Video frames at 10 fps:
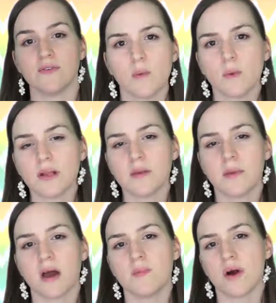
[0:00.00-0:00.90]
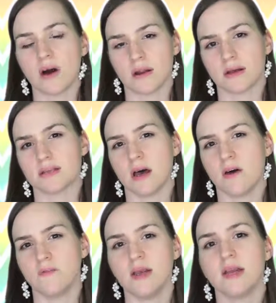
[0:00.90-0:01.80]
One of the byproducts
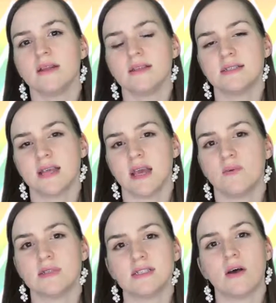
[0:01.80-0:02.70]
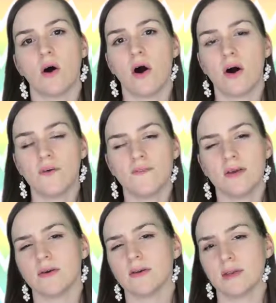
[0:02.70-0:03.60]
of being in this state was that all
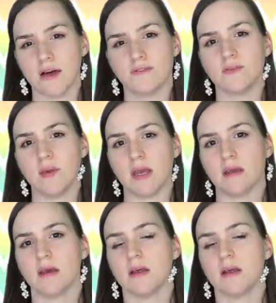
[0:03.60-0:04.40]
fear left me.